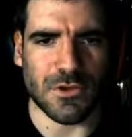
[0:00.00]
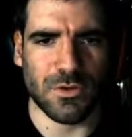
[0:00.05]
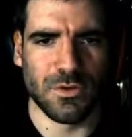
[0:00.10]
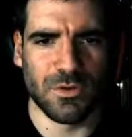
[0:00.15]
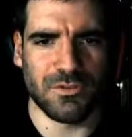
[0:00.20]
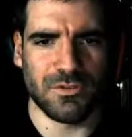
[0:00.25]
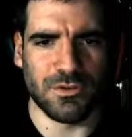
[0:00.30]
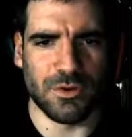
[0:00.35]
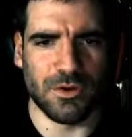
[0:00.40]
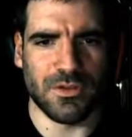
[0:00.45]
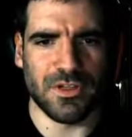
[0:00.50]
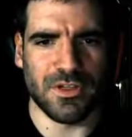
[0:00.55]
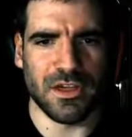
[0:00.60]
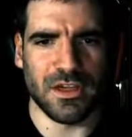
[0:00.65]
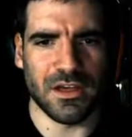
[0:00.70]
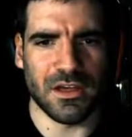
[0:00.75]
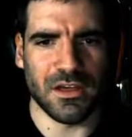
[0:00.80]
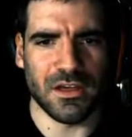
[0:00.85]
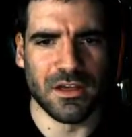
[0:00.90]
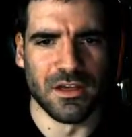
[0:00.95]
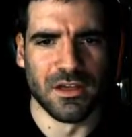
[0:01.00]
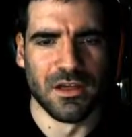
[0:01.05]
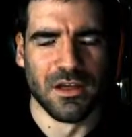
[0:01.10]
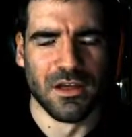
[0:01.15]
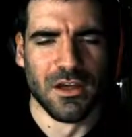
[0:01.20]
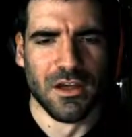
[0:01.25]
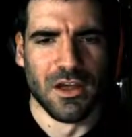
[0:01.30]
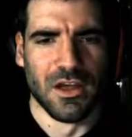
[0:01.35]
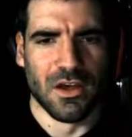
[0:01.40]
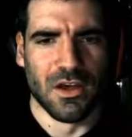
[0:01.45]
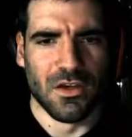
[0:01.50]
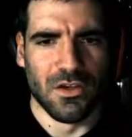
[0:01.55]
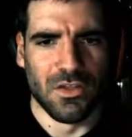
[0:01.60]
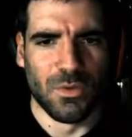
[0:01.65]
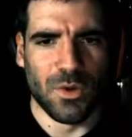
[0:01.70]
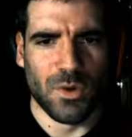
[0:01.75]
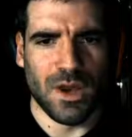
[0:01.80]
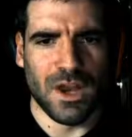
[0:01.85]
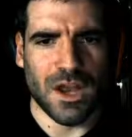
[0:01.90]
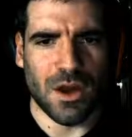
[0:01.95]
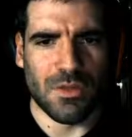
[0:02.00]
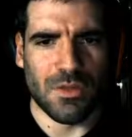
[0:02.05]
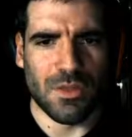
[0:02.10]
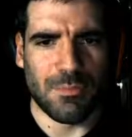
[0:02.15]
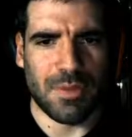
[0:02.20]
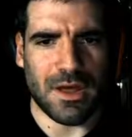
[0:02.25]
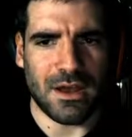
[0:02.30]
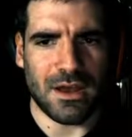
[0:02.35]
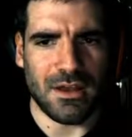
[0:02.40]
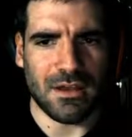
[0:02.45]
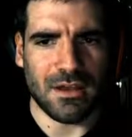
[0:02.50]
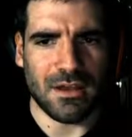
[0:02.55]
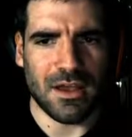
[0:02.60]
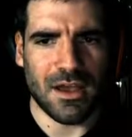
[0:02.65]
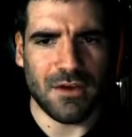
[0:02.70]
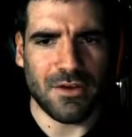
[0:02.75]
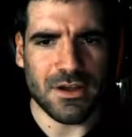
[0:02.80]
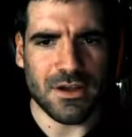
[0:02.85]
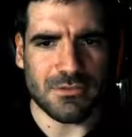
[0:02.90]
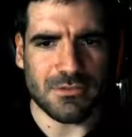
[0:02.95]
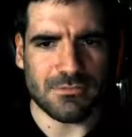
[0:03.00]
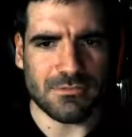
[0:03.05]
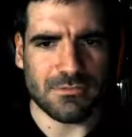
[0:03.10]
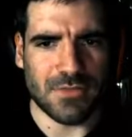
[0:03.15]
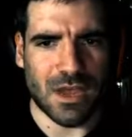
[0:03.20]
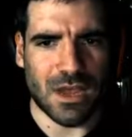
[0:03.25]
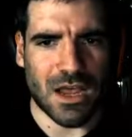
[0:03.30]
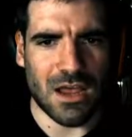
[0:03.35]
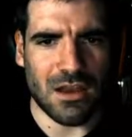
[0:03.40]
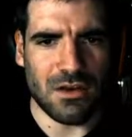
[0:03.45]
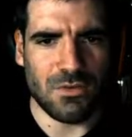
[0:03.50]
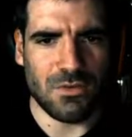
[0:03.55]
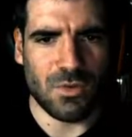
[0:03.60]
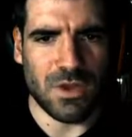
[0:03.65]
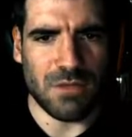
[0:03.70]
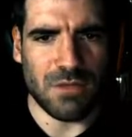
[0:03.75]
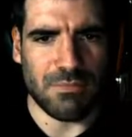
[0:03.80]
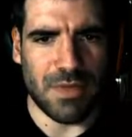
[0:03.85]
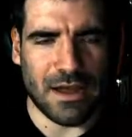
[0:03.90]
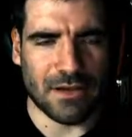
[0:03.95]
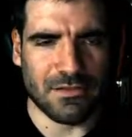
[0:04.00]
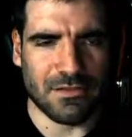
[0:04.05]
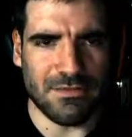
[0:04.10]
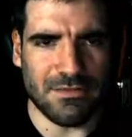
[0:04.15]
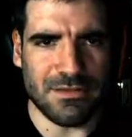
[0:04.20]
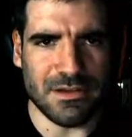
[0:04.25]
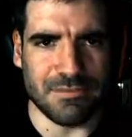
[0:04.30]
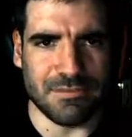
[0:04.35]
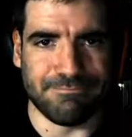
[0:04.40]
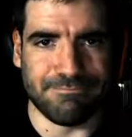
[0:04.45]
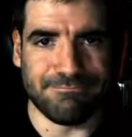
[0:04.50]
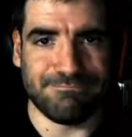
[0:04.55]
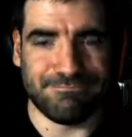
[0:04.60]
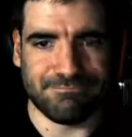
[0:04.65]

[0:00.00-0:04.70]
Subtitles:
We saw the window in the pallet area, and we backed off it.